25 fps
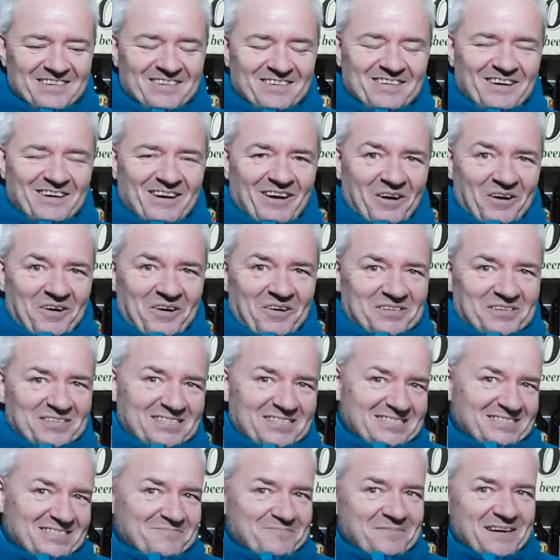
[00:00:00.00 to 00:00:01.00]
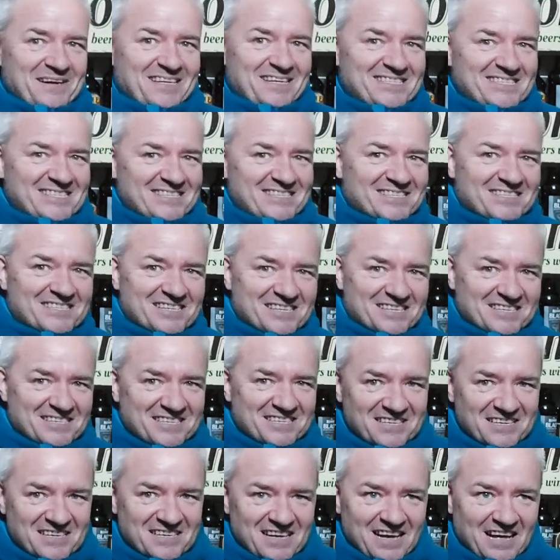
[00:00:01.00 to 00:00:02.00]
God, it's amazing to
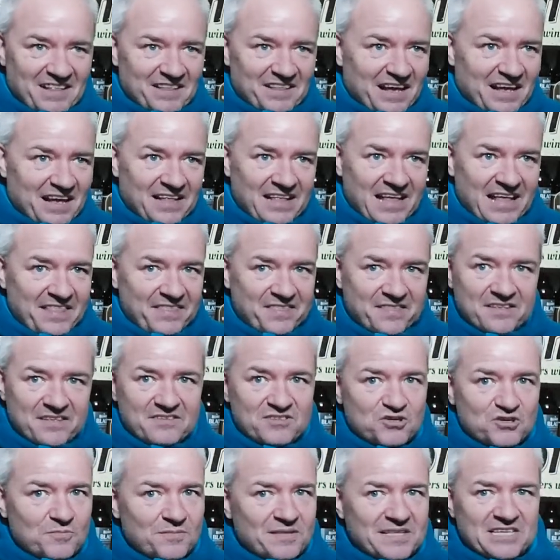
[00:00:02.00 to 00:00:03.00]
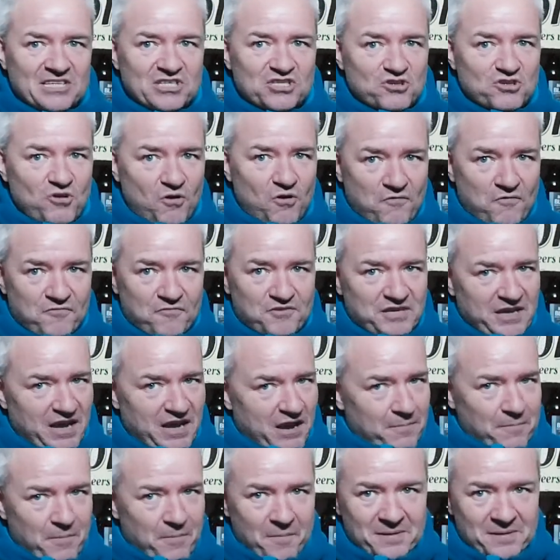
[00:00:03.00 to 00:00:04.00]
see. And then some of this stuff, you
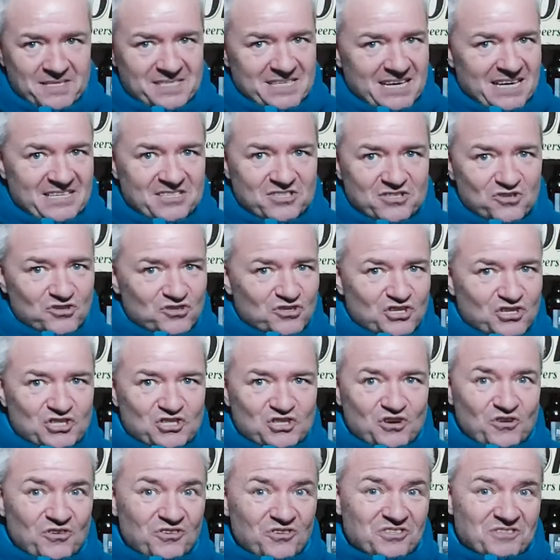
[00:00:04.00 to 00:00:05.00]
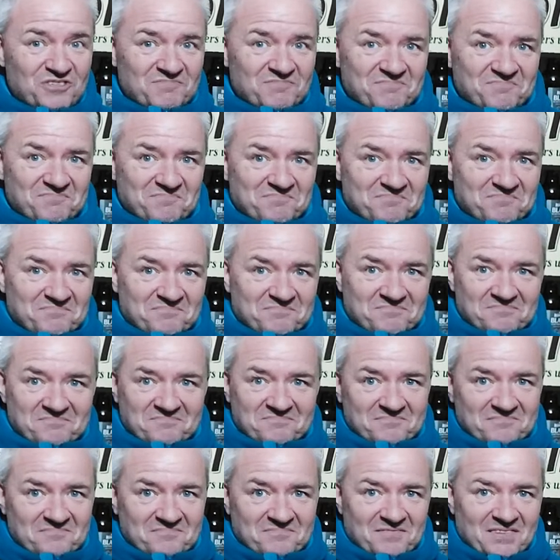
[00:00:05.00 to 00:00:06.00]
know, probably tastes just as good.
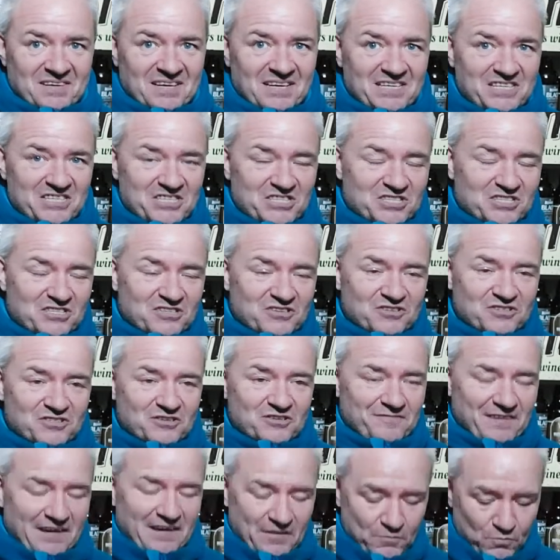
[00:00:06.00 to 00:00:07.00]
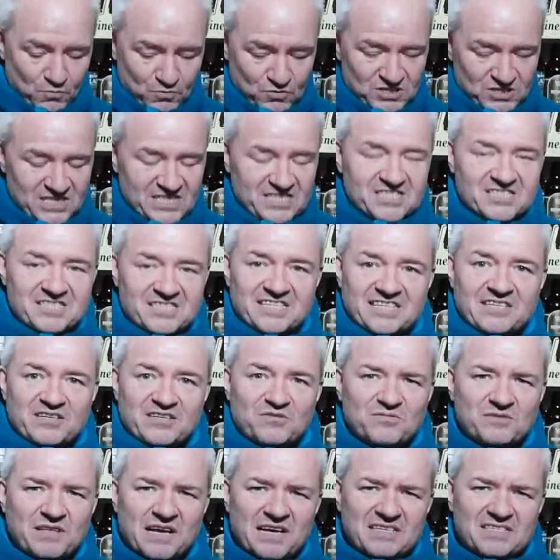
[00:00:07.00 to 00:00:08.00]
It's just the fact that once it's
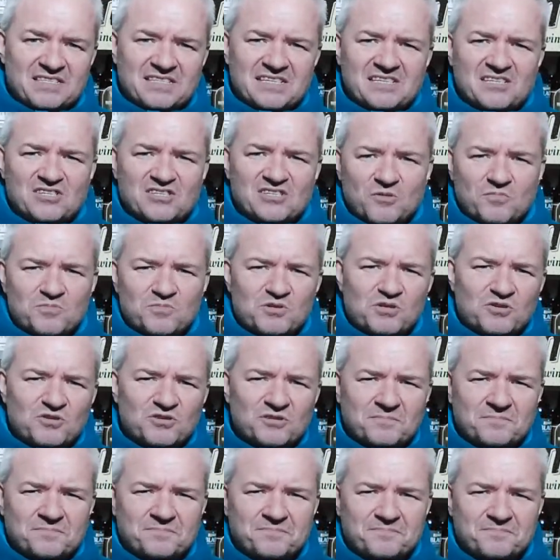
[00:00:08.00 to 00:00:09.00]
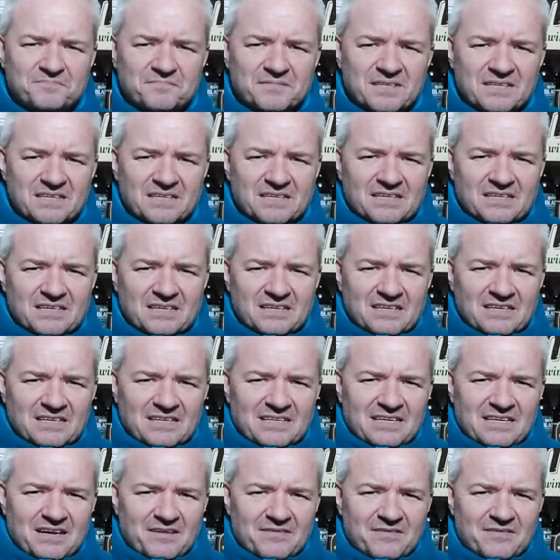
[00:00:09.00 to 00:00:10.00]
sealed, that's it. Job's a good one.
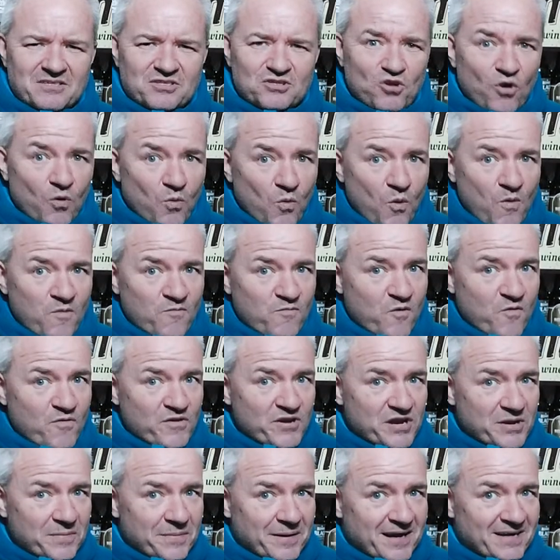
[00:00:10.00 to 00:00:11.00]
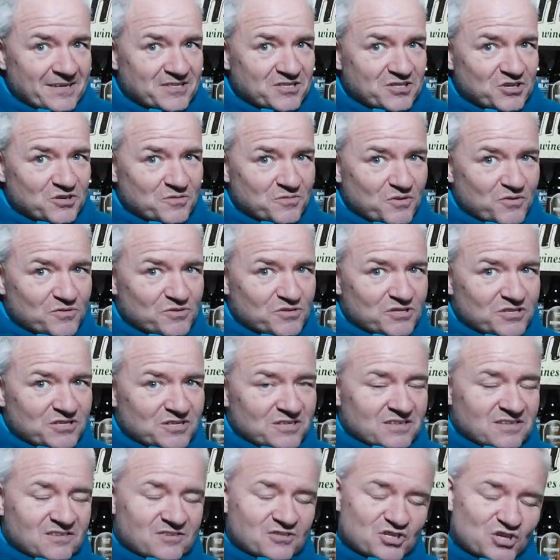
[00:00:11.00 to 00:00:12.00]
You know, it's not worth worrying about too much.
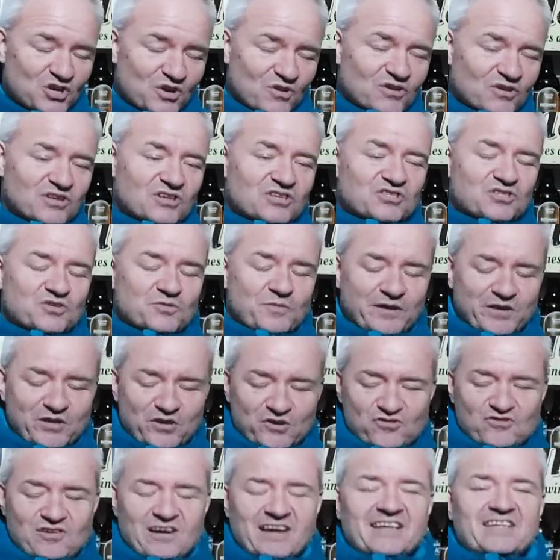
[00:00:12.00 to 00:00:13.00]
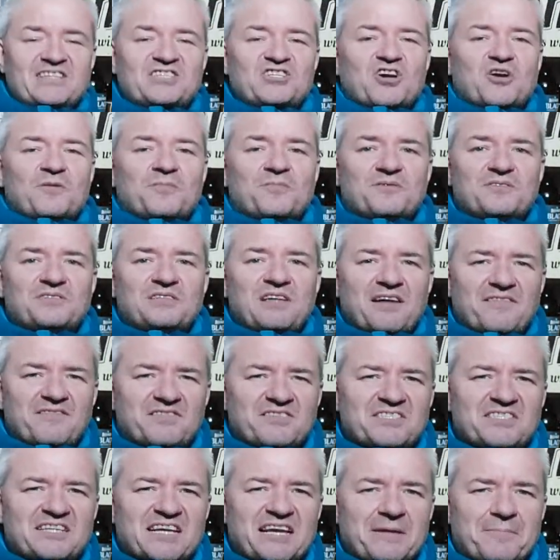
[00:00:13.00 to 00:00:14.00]
As long as you, when you crack it open, you have a
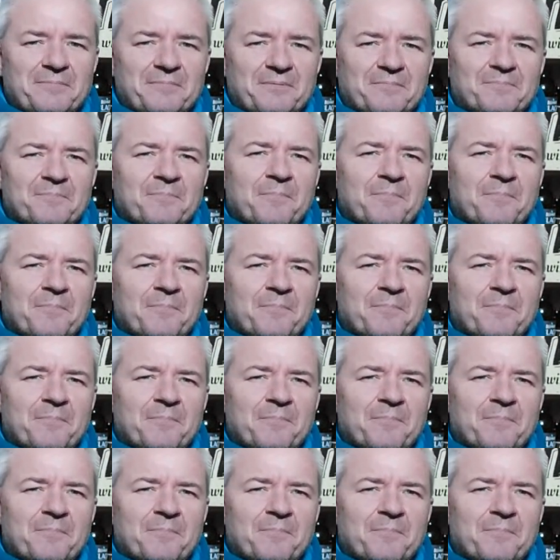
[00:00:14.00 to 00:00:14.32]
sip.